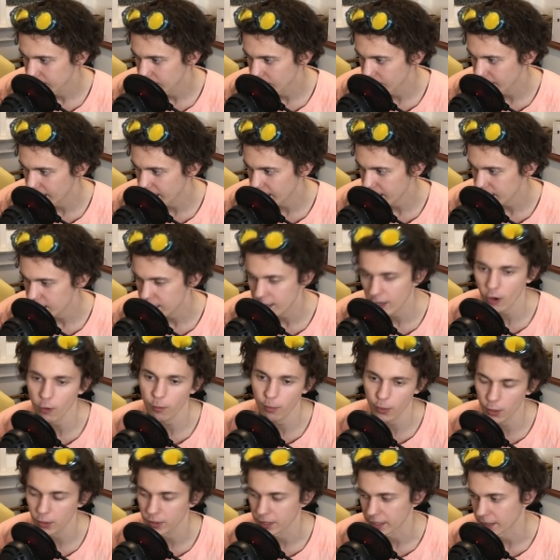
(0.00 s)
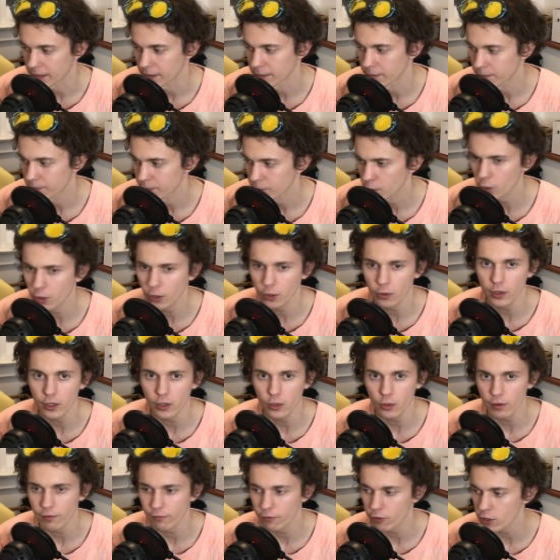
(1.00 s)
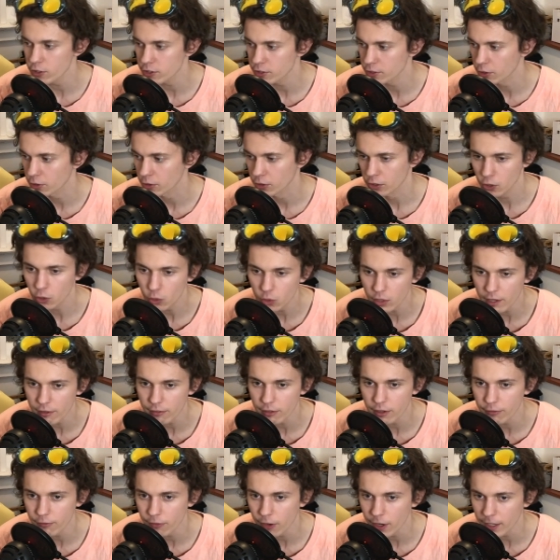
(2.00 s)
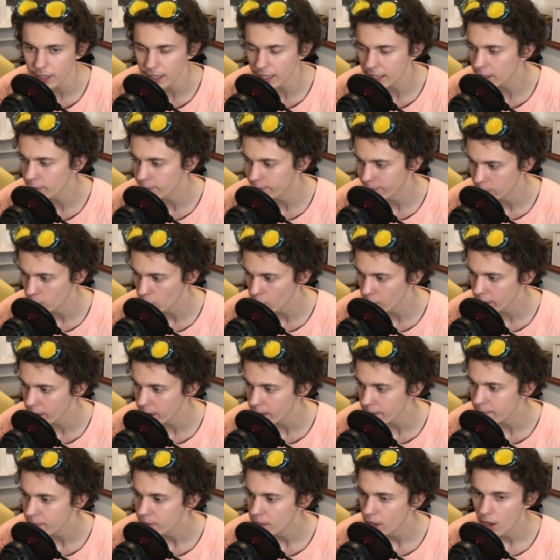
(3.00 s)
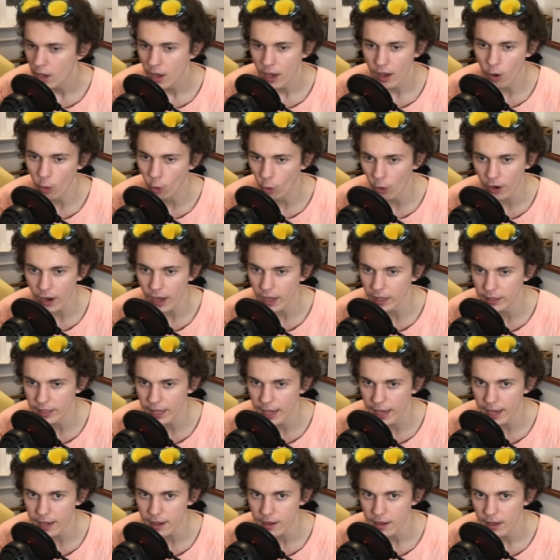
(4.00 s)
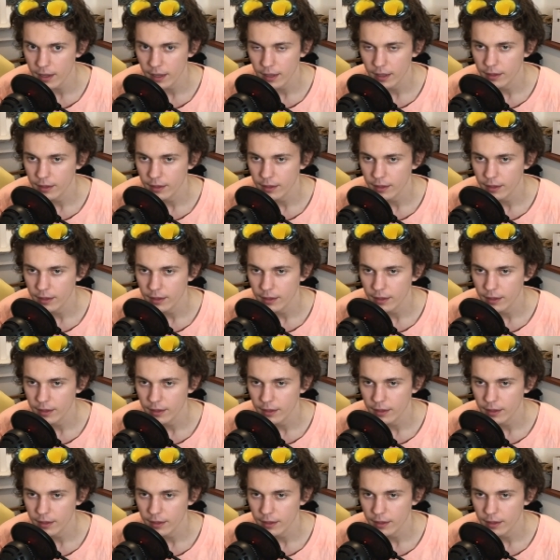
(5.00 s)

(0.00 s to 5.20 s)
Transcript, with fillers: Okay? Go bowling. Or go to Universal. You live in fucking Florida or L A.